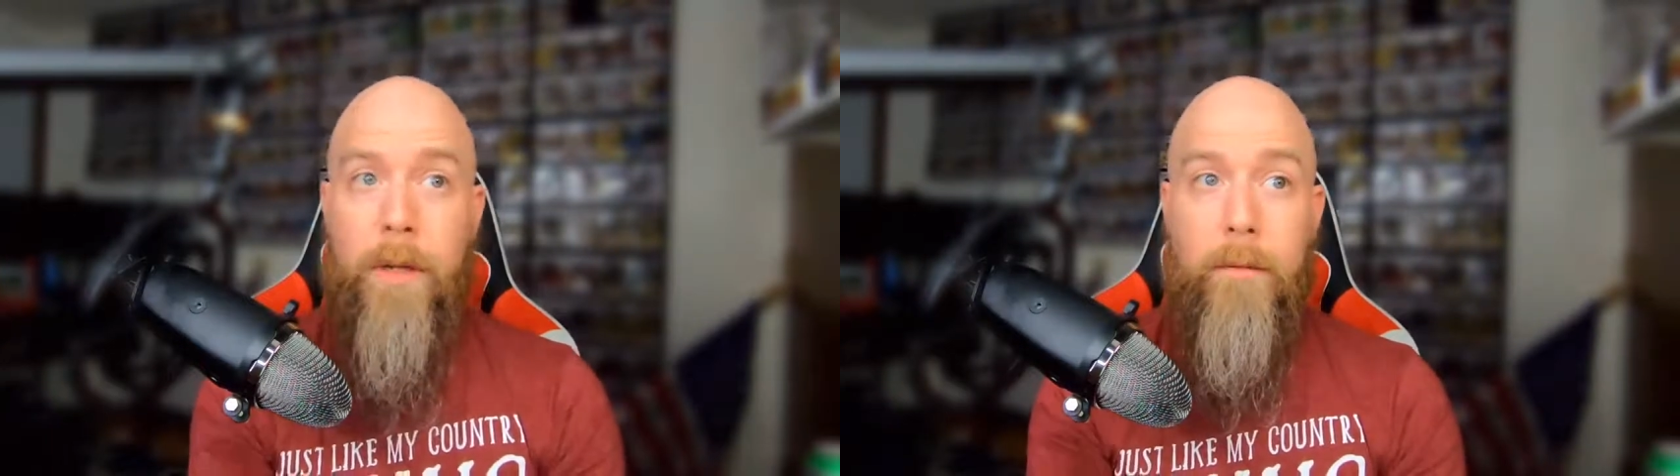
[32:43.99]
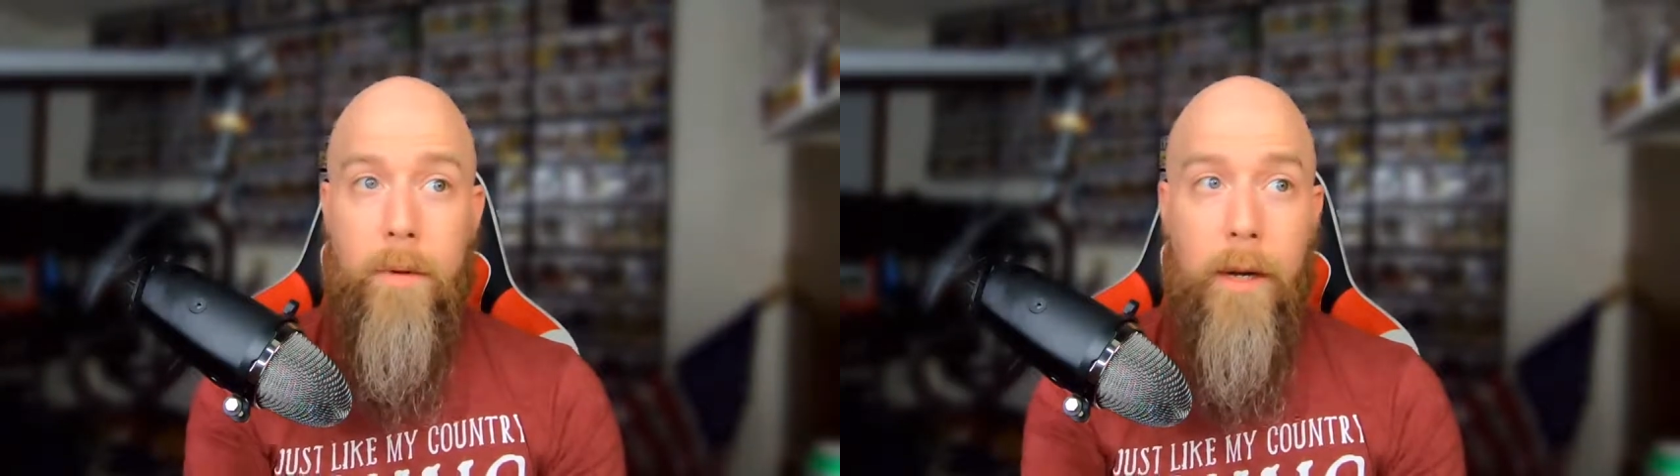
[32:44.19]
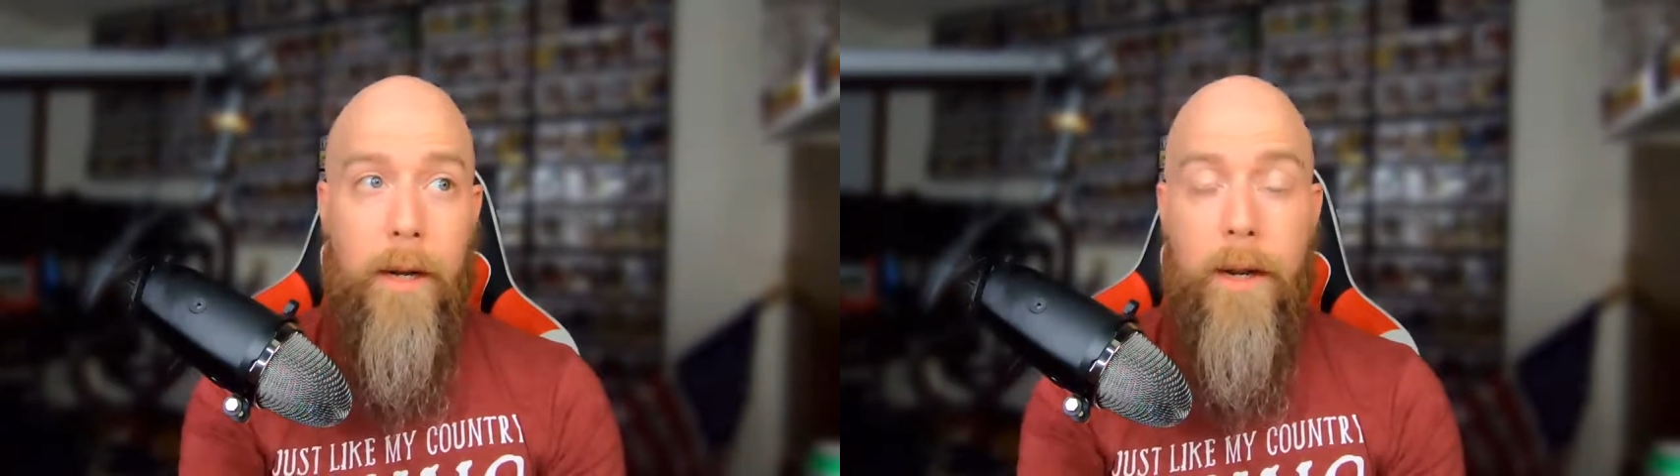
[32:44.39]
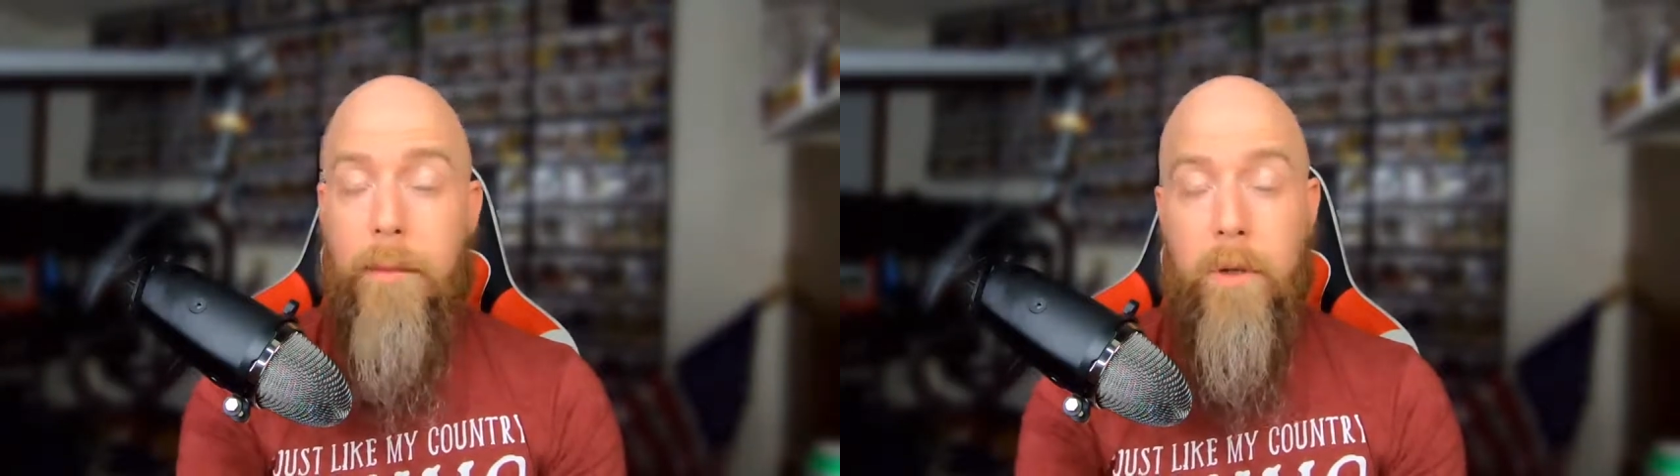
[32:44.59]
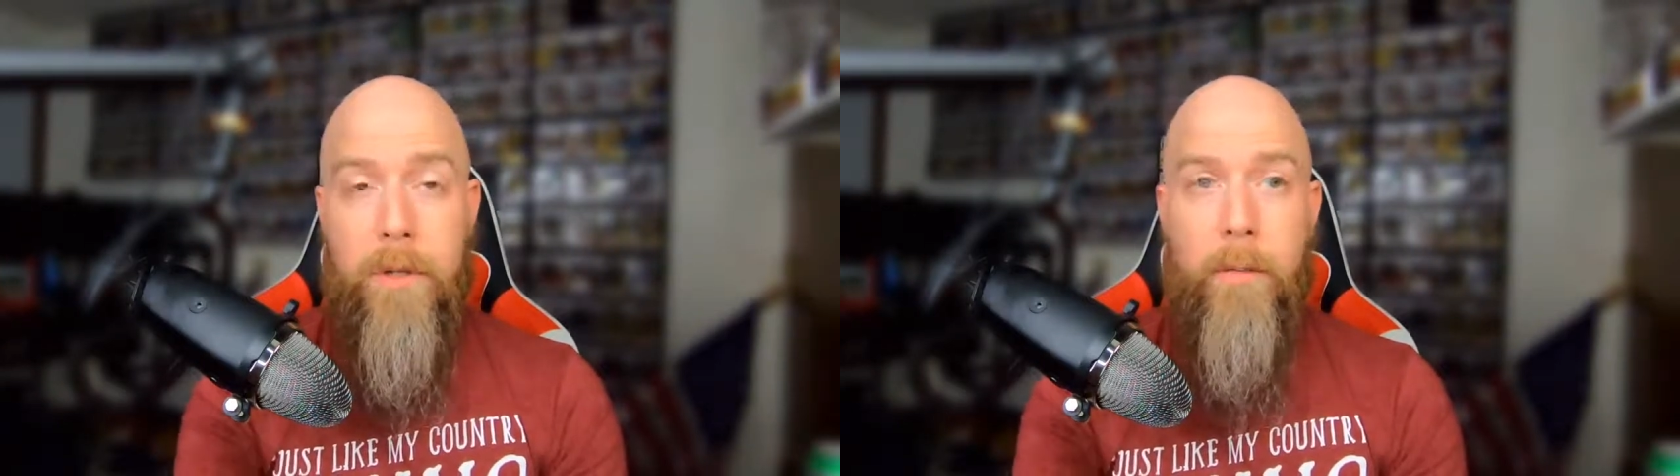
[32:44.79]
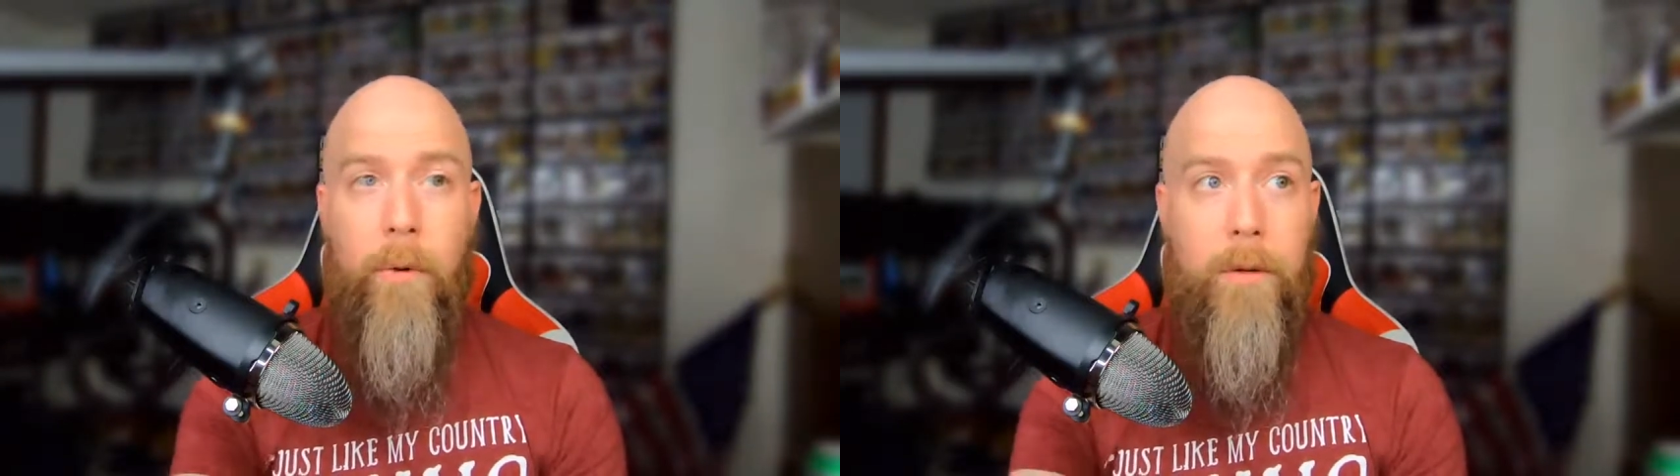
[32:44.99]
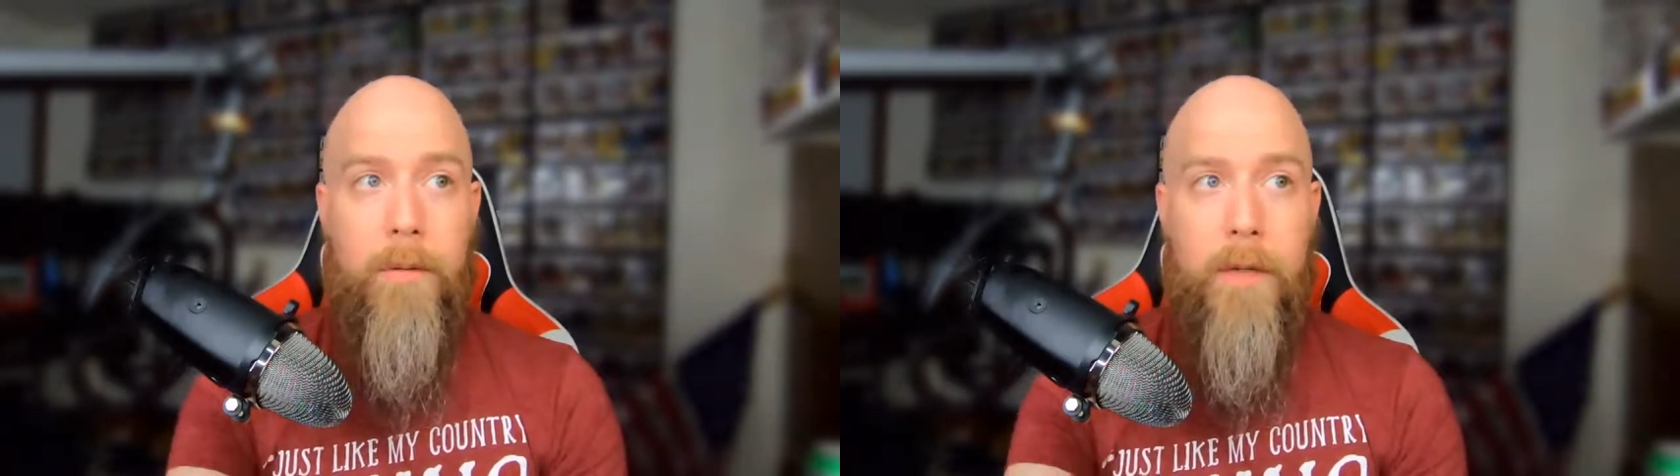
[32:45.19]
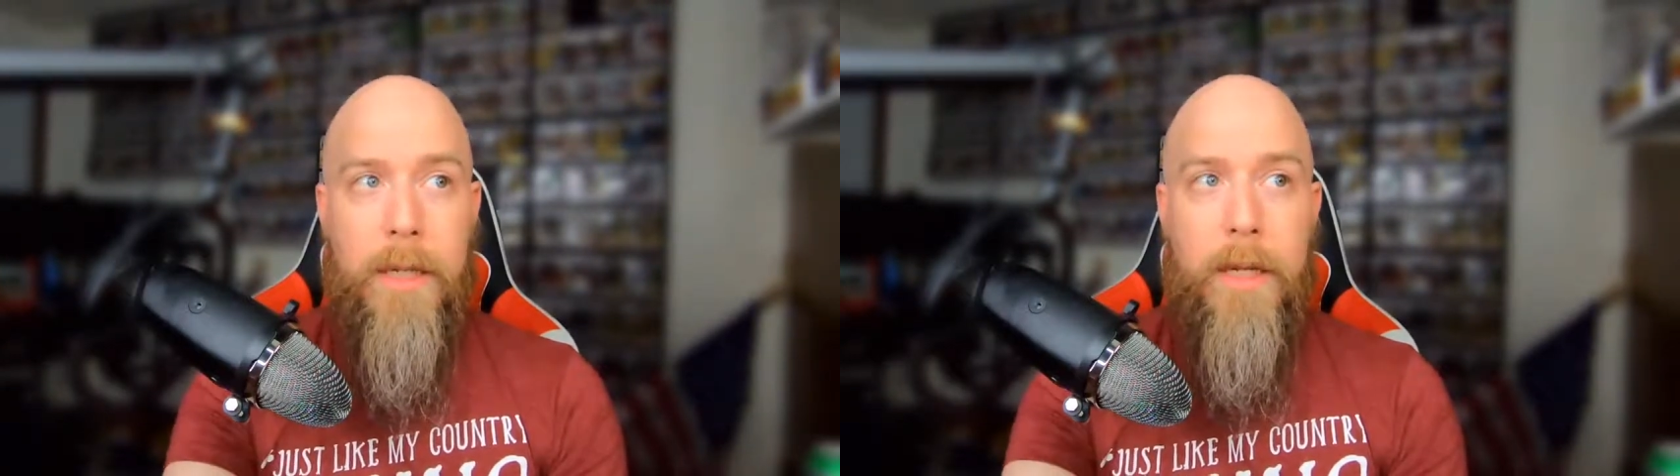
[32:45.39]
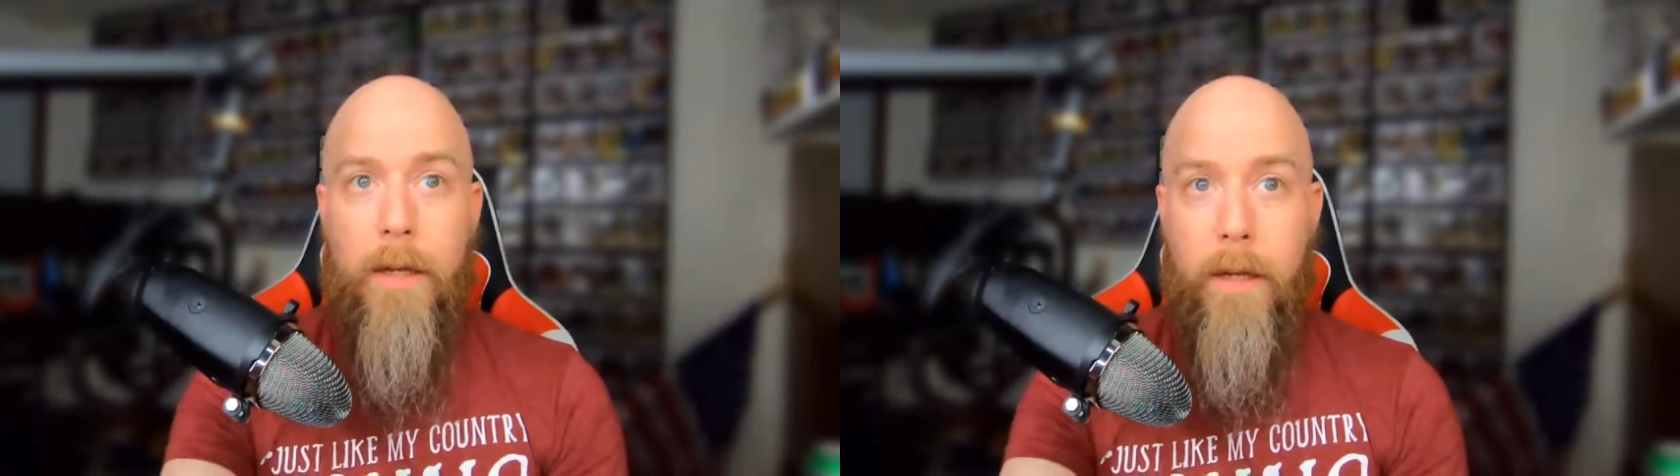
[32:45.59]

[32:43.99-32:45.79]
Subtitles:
and not most important, but